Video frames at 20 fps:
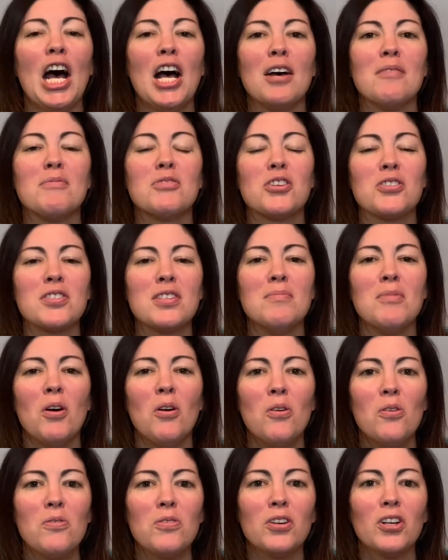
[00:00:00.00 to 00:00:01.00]
Just some
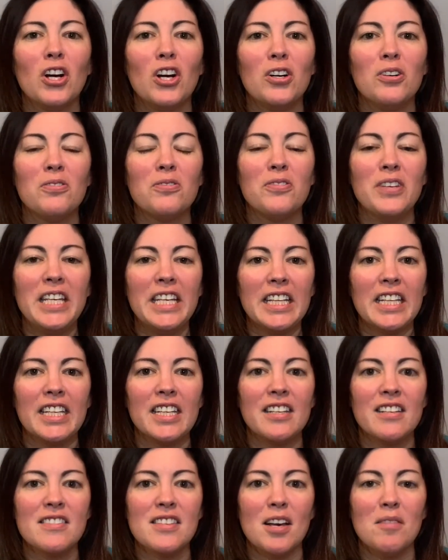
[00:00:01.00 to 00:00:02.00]
overall
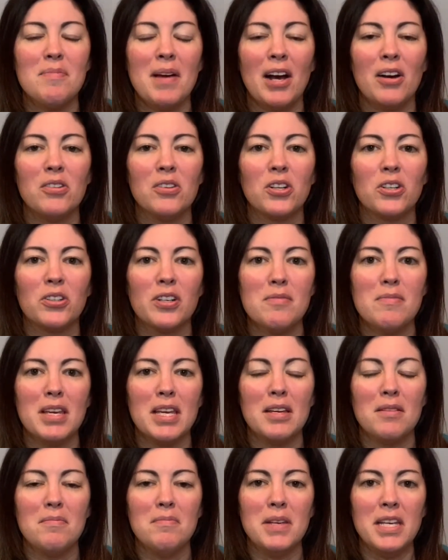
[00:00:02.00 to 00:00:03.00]
feelings about
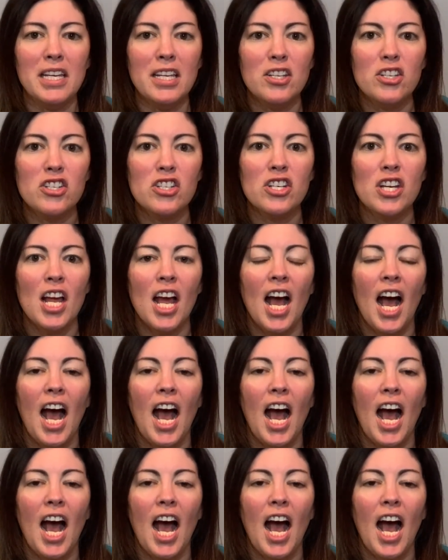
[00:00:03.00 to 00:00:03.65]
Caribbean Beach.